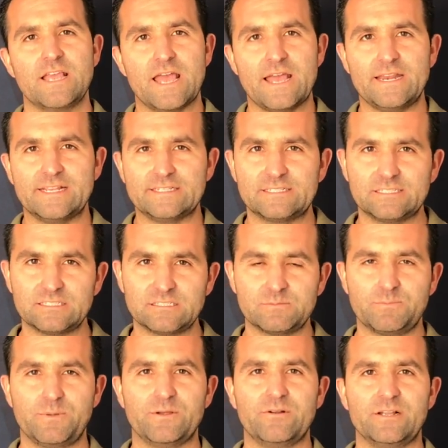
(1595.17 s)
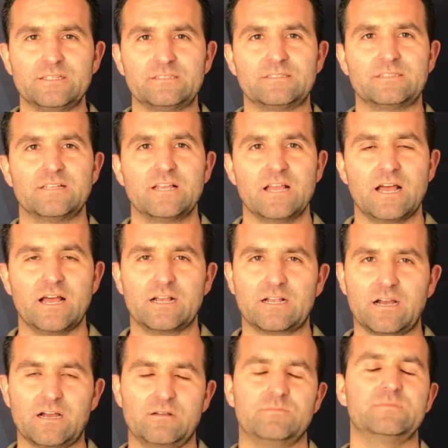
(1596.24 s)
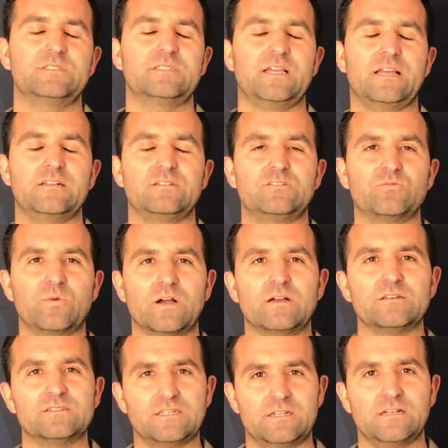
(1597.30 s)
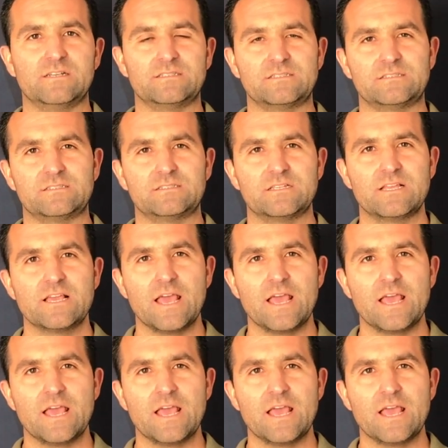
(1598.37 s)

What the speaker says: and his spirit comes and dwells in us,